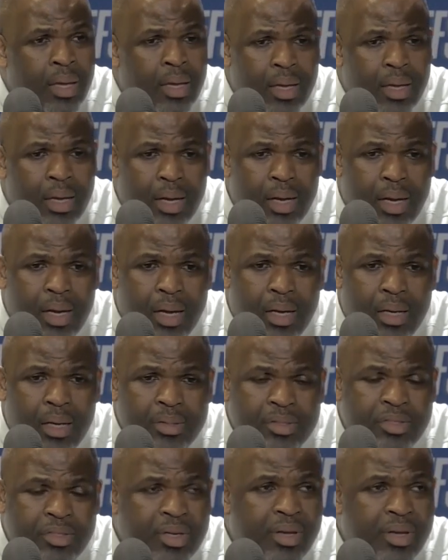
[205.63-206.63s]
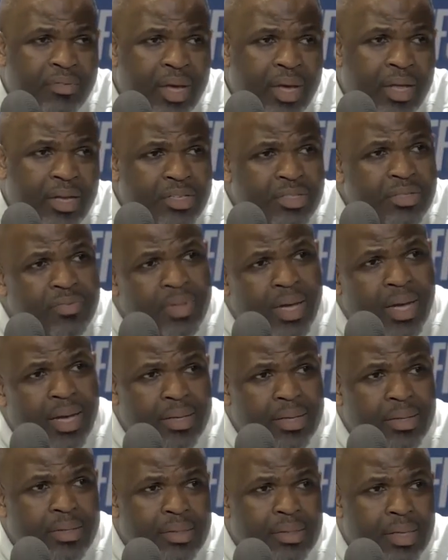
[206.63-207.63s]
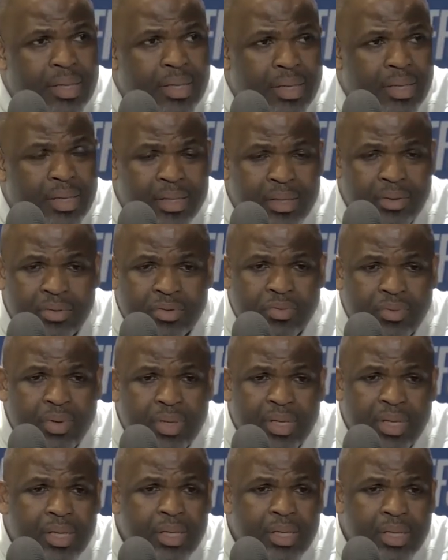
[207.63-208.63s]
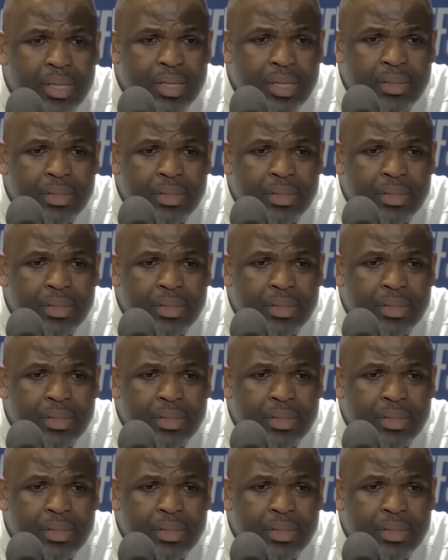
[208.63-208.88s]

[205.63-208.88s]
took advantage of that. He was really good,